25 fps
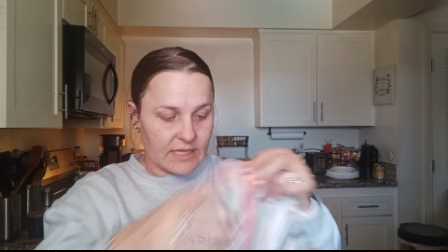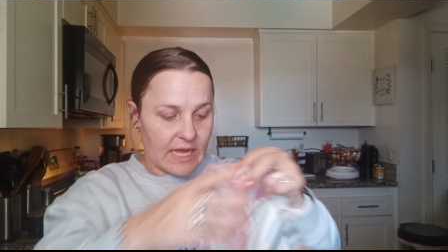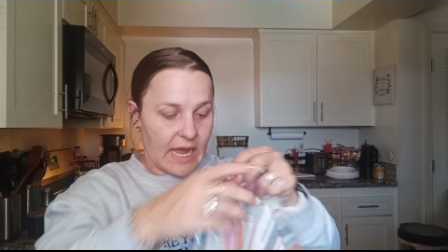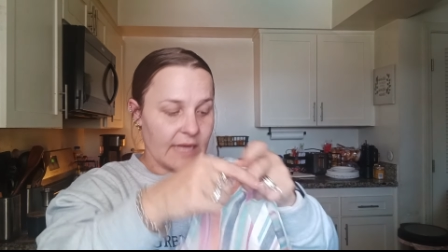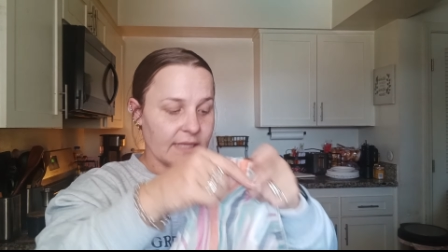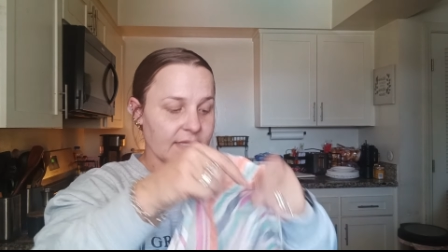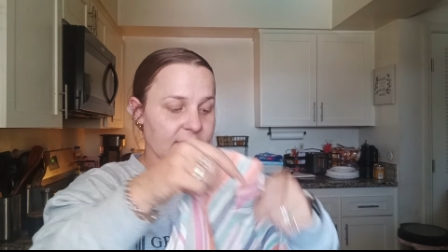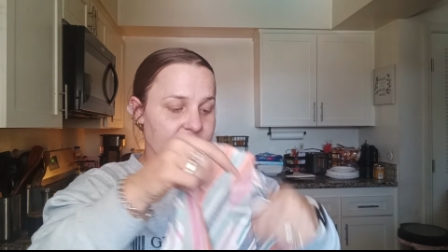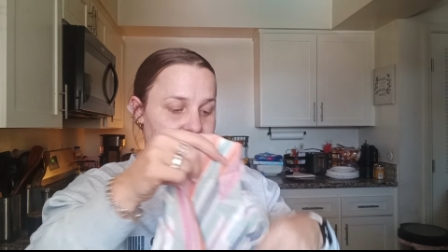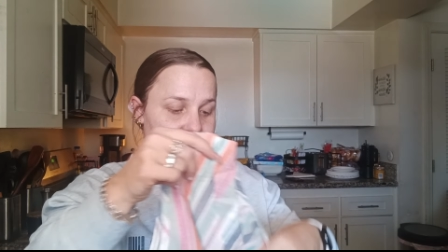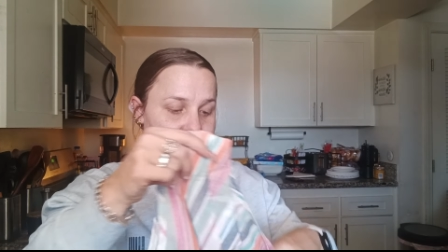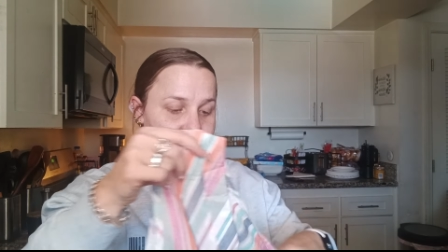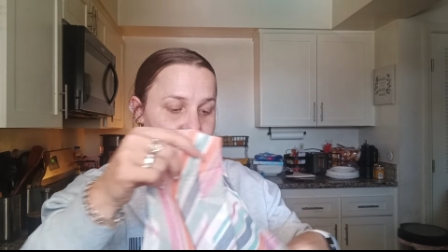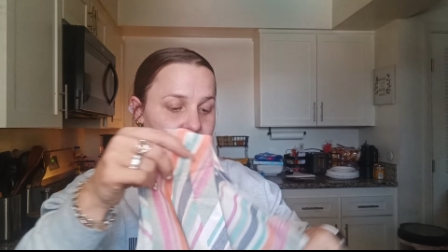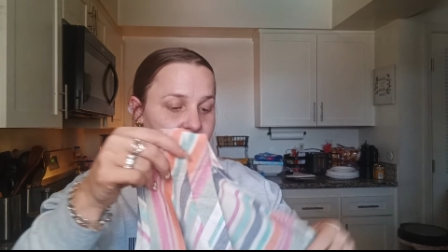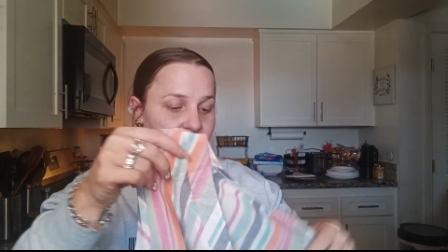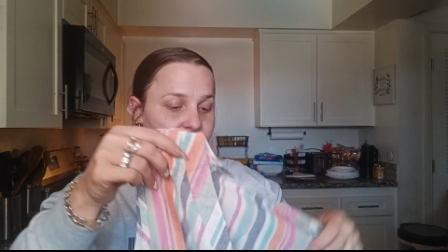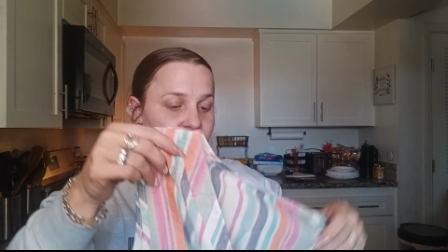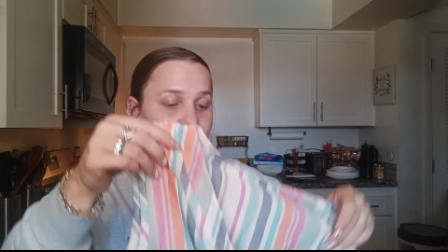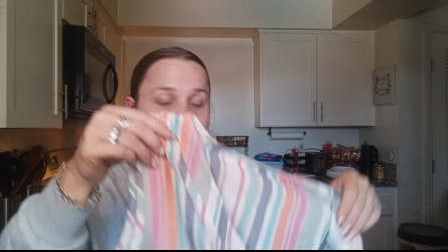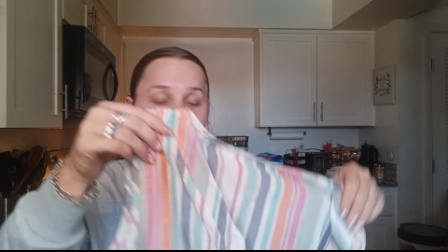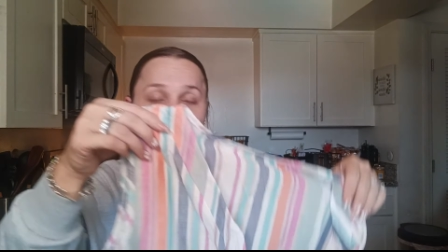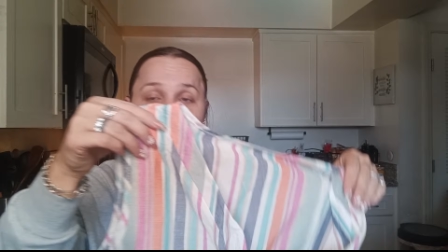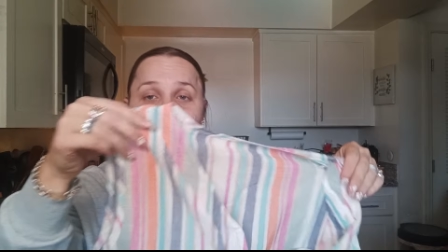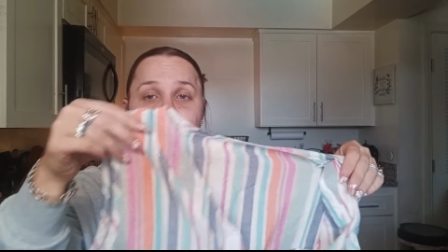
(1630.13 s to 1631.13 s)
That's
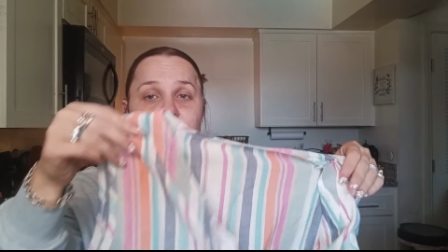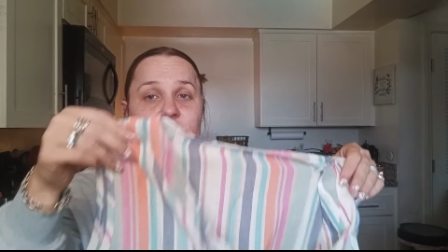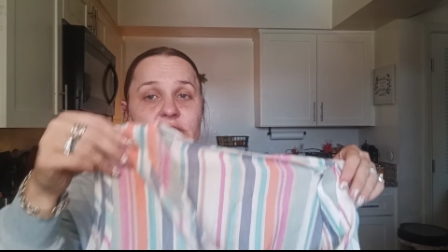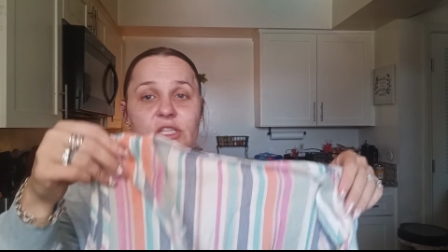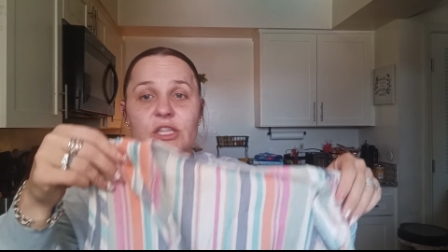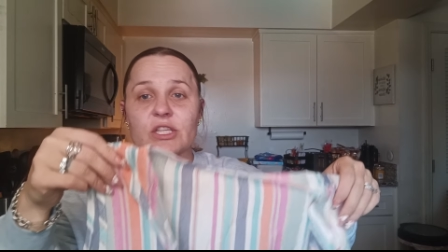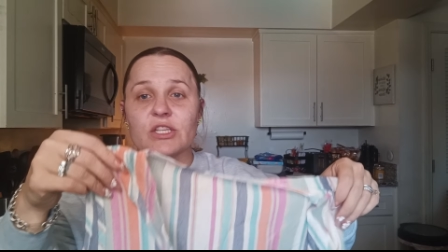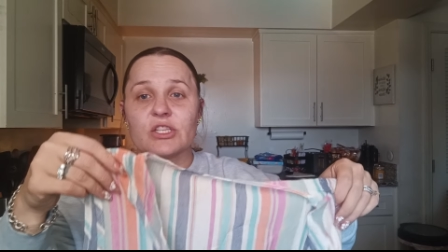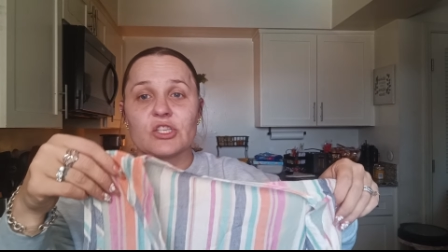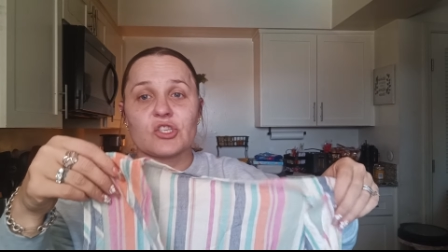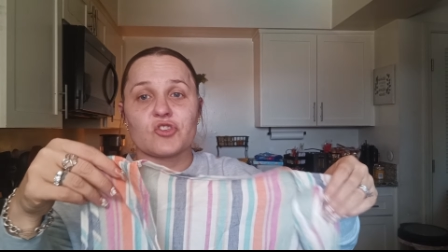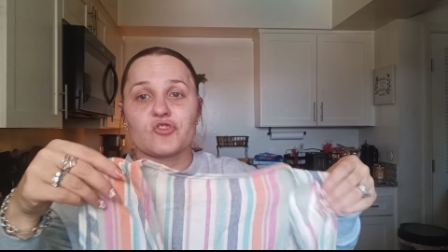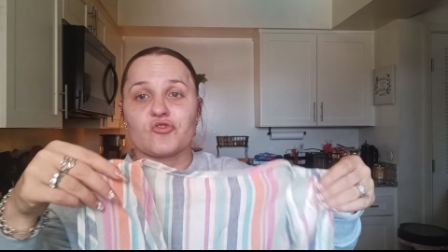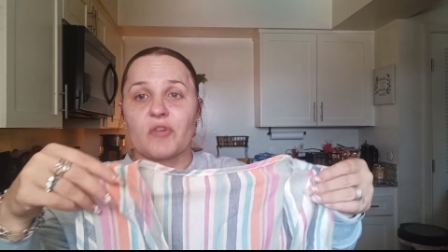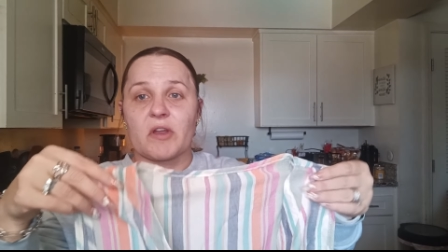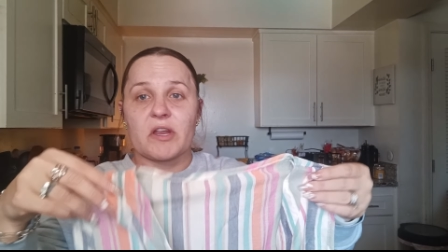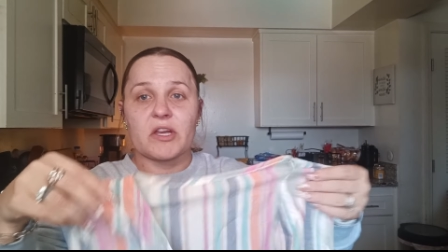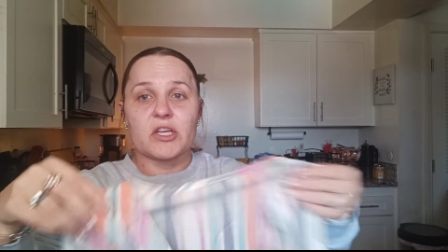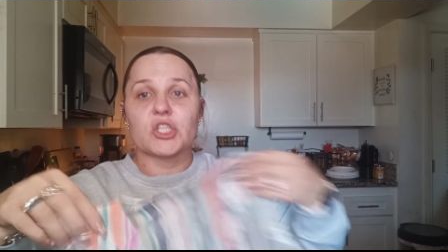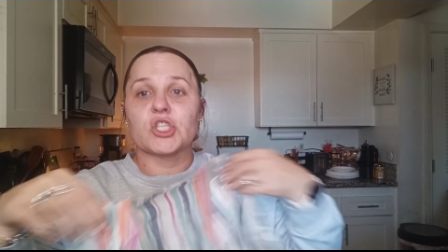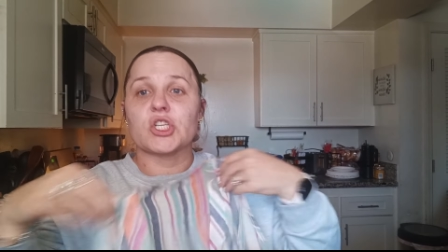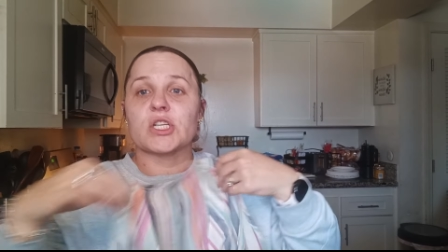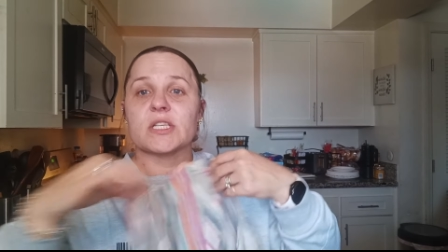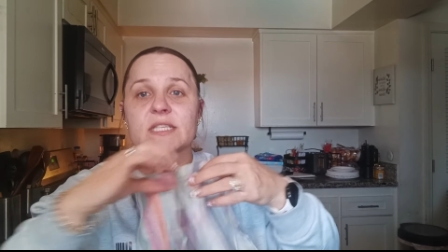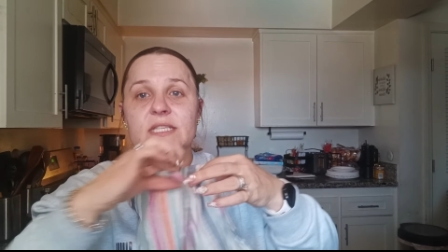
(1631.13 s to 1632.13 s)
that's just the
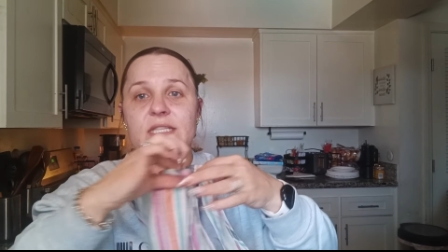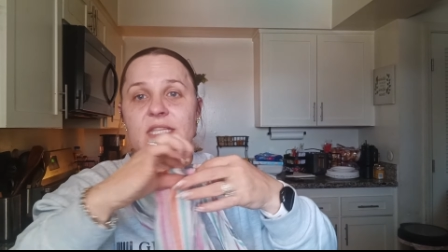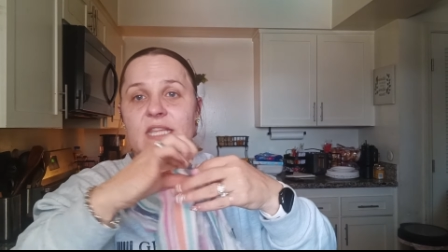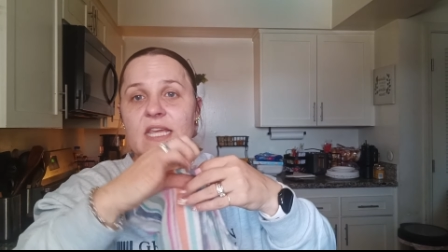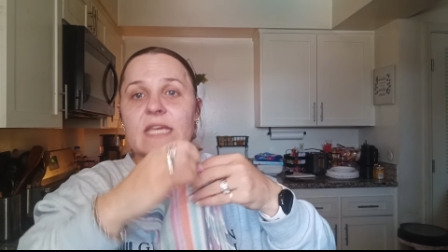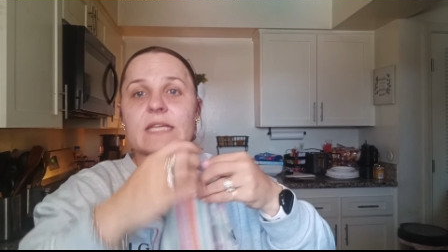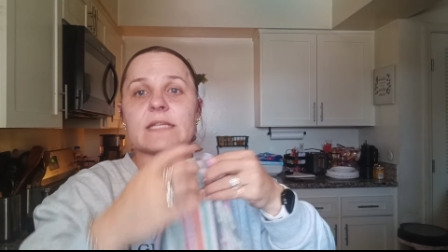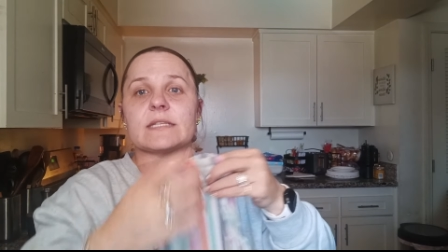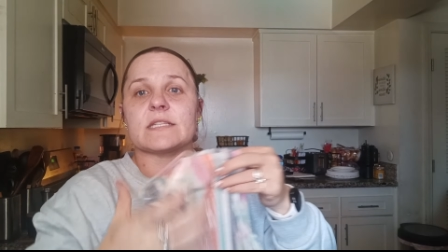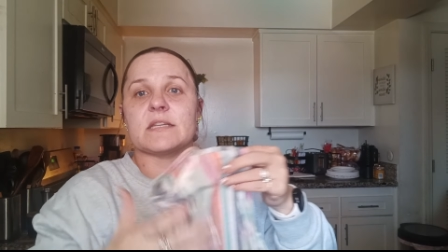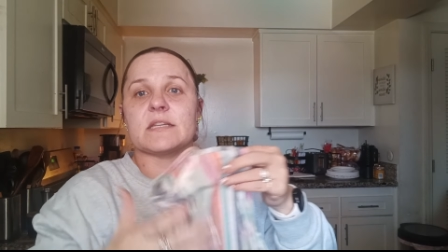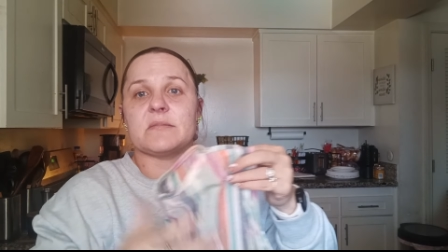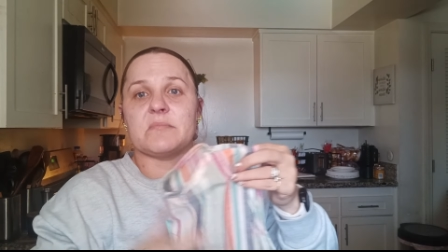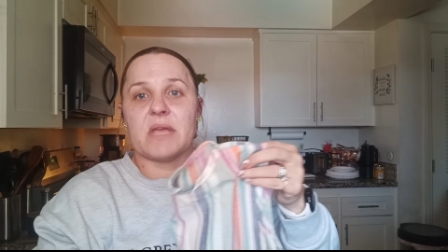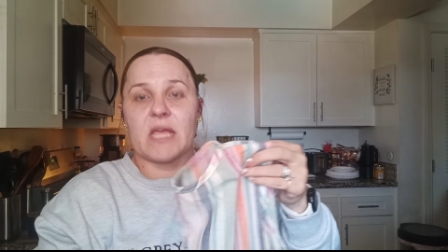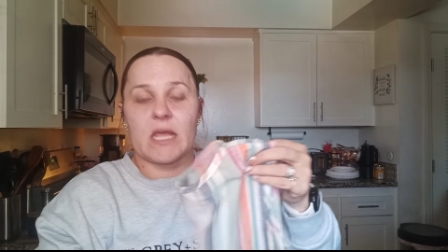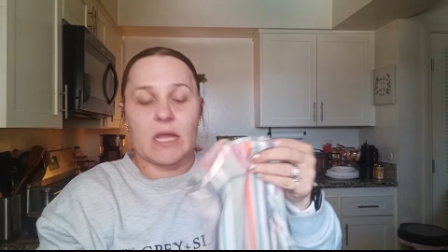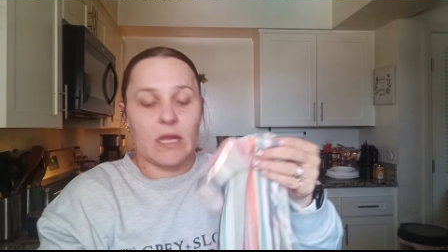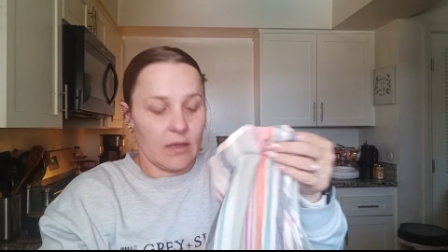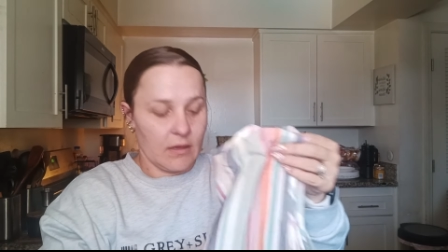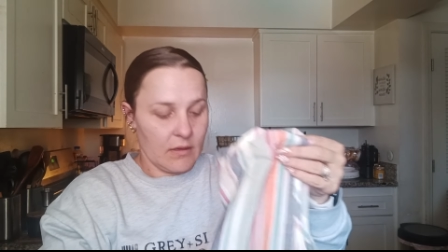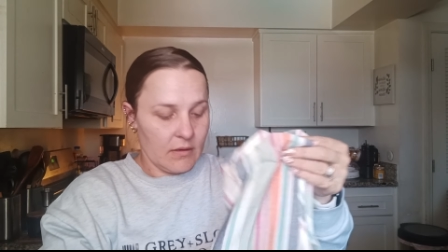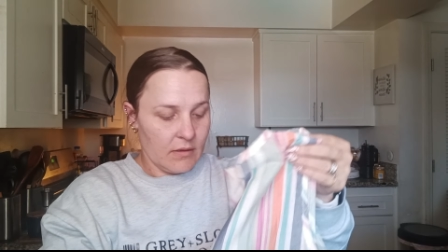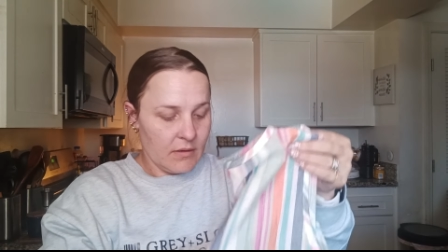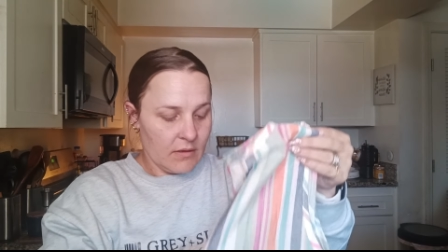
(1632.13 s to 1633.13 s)
strangest thing to me.